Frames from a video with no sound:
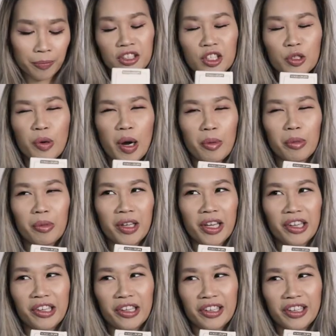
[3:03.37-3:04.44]
This is probably
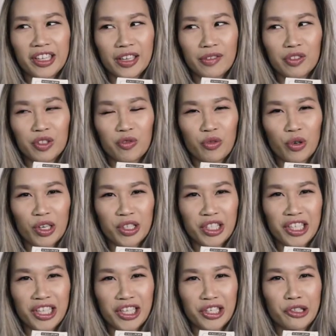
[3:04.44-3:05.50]
a good gift for a
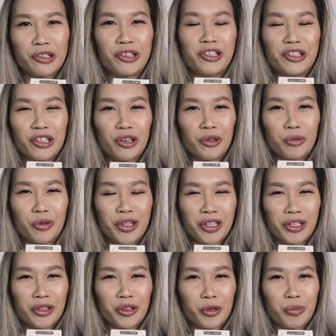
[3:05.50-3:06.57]
teenager and adult with
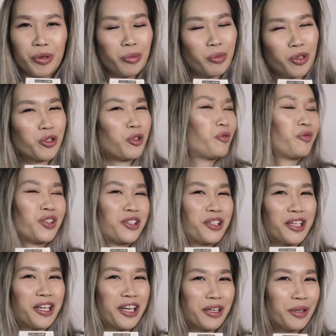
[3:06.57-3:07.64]
a little bit more
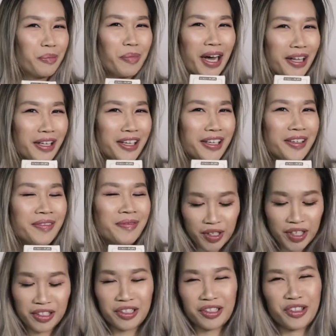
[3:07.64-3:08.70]
sophisticated palette
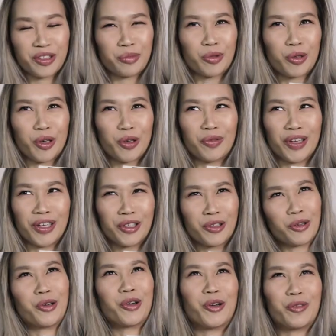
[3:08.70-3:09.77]
because this is more of a
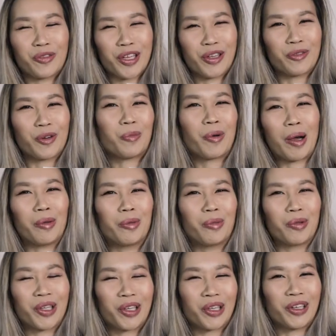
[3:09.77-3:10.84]
grown-up flavor,
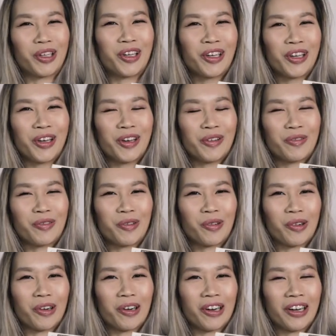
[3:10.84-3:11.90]
probably good
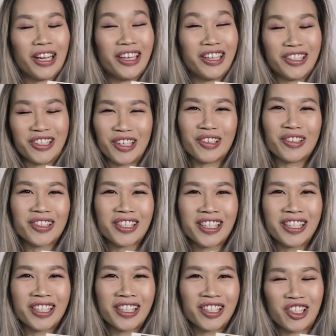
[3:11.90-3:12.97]
for an
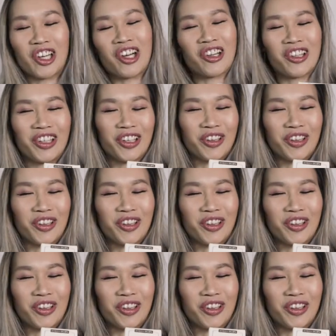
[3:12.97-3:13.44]
adult chocolate